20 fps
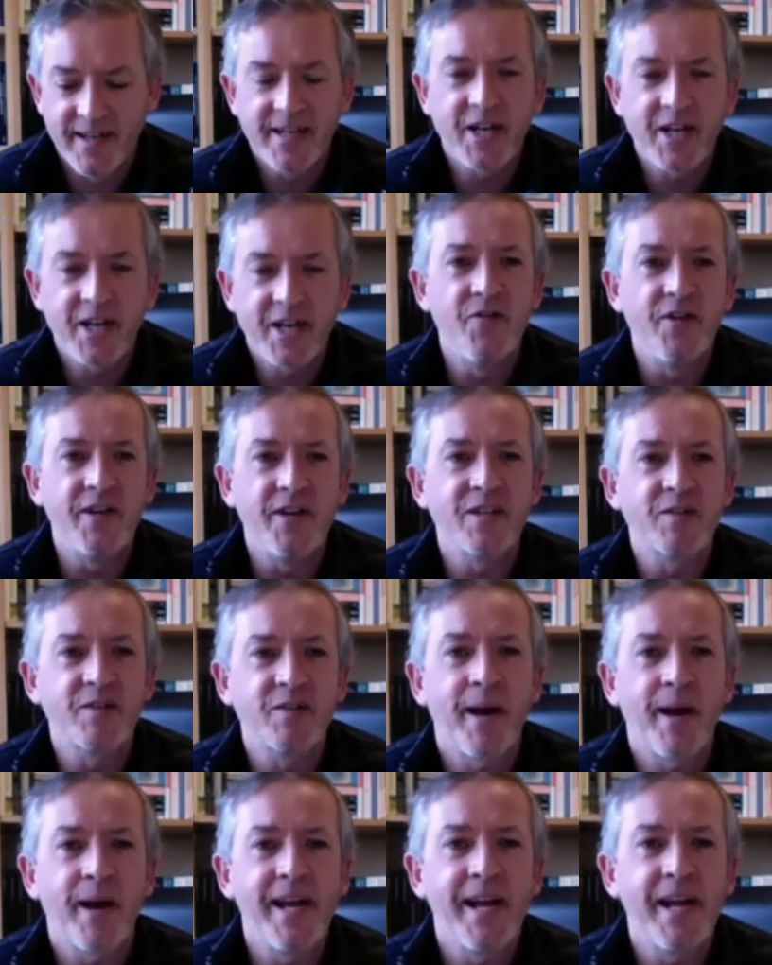COVID has
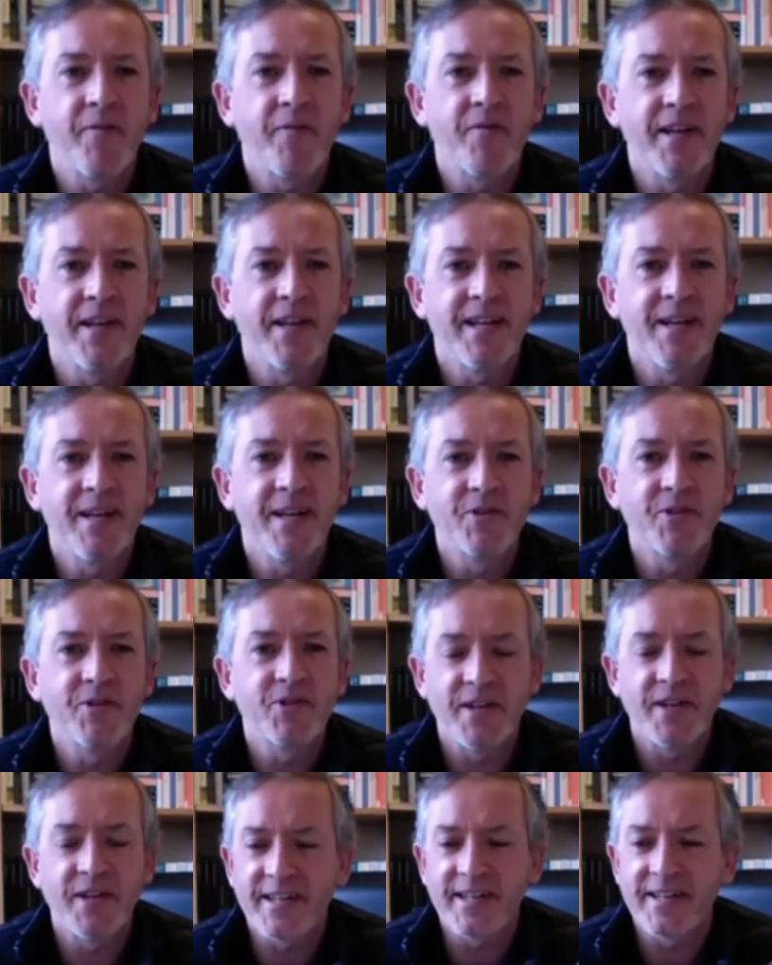painfully
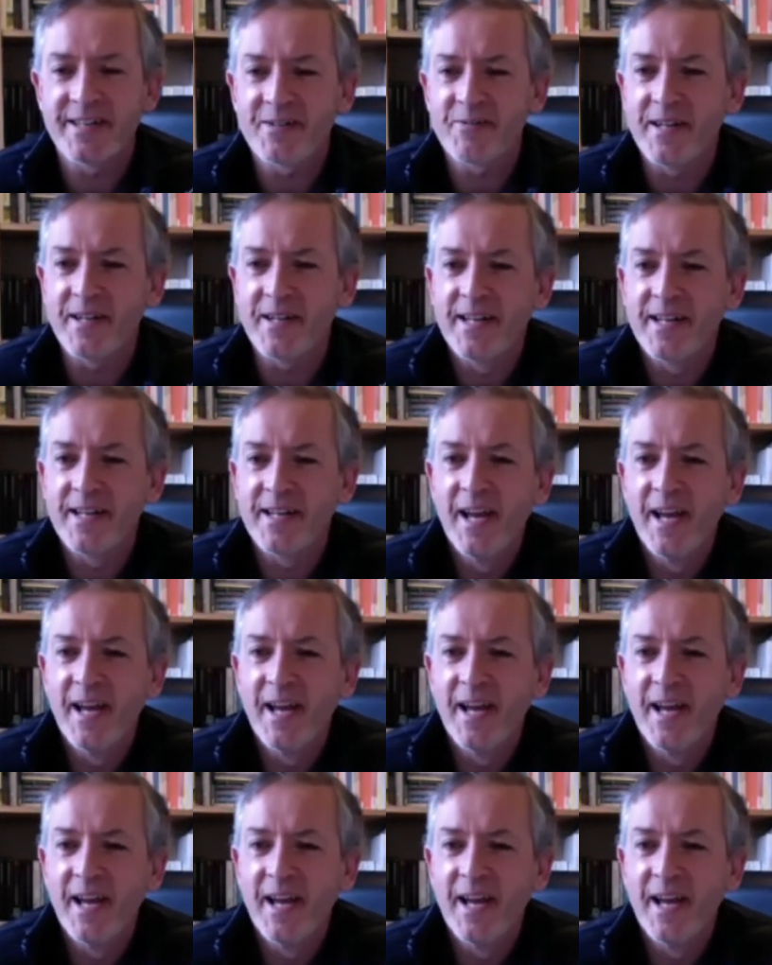demonstrated as well.